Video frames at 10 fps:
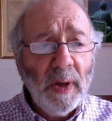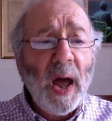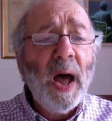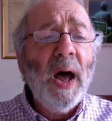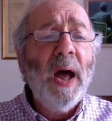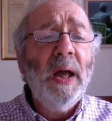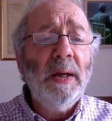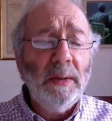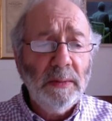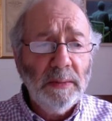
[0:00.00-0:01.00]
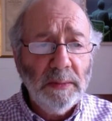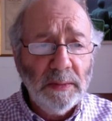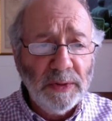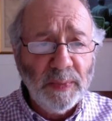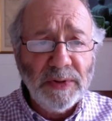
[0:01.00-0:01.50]
"Aye,"
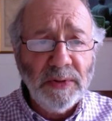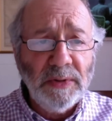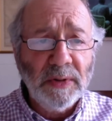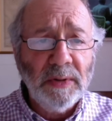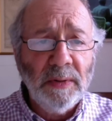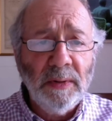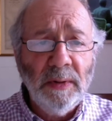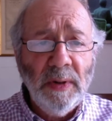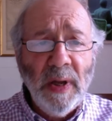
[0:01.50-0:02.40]
admitted Dickon,